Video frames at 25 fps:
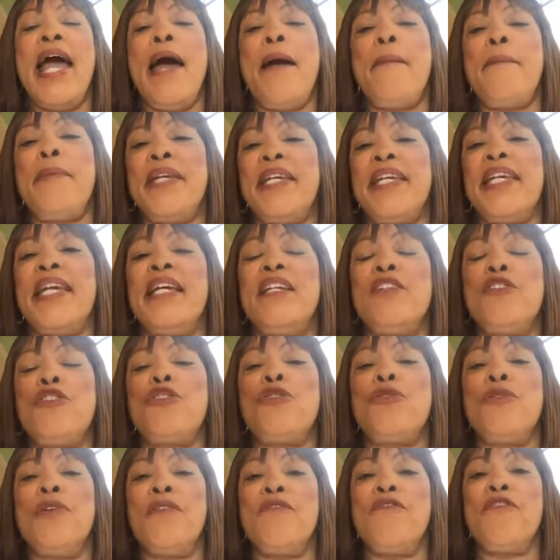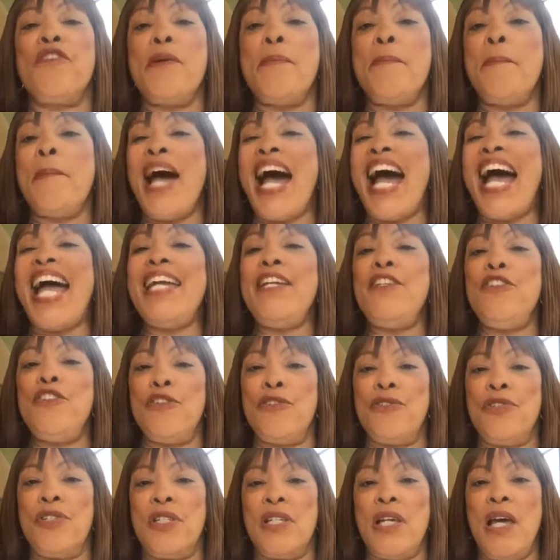and begin to remind
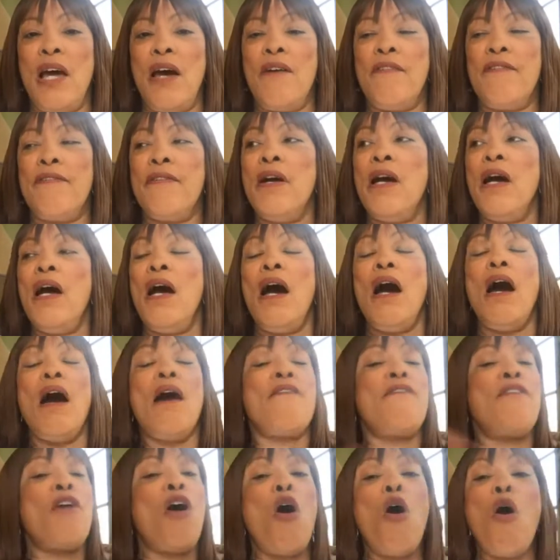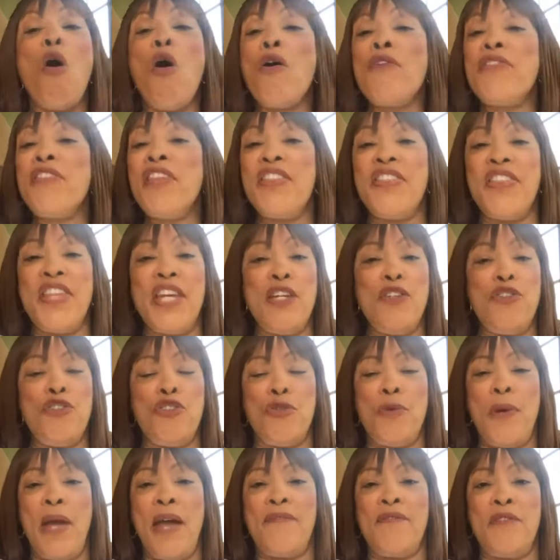yourself of all the
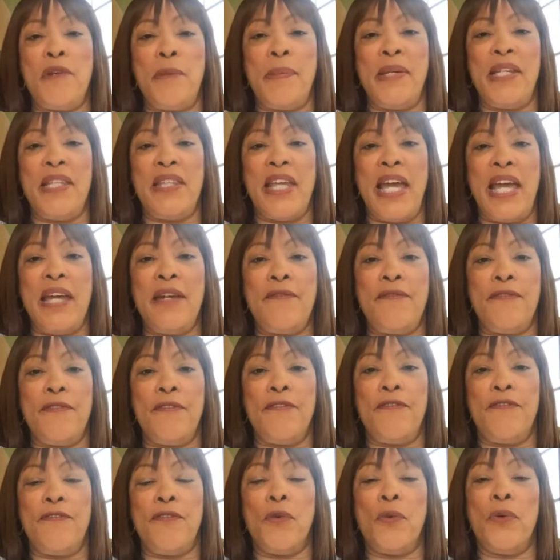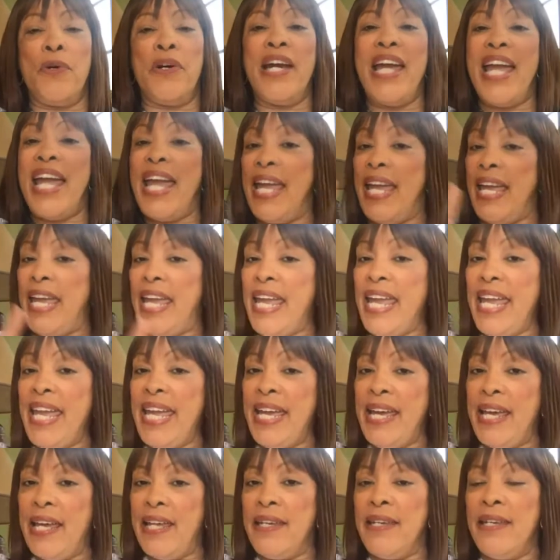things you have to be thankful for,
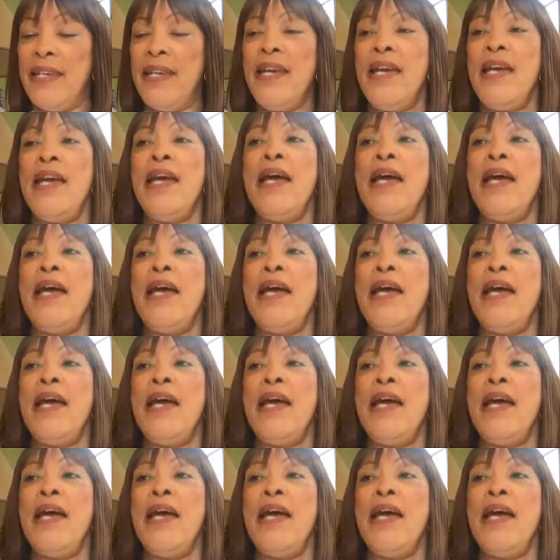and